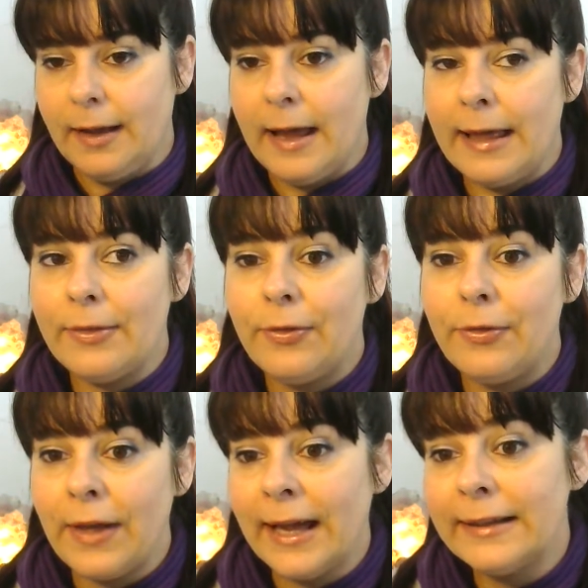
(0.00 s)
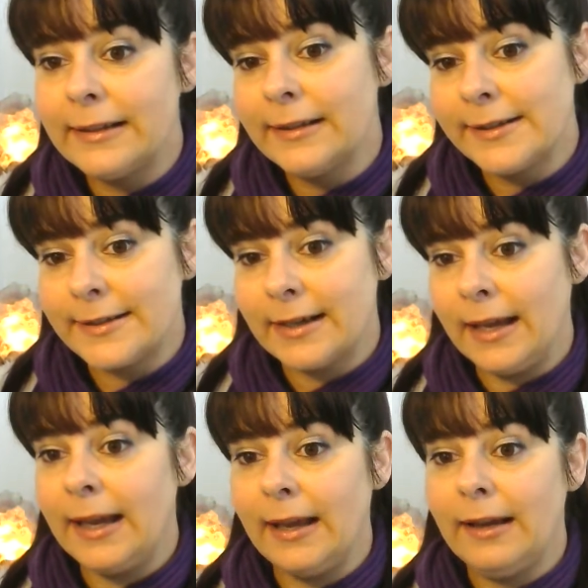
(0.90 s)
And that is
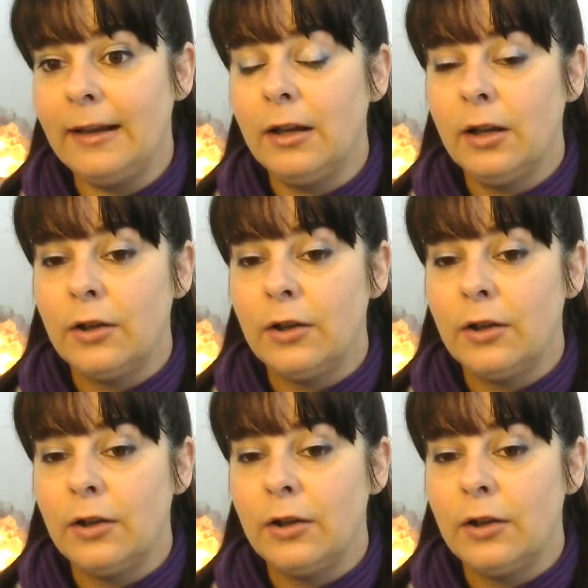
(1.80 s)
key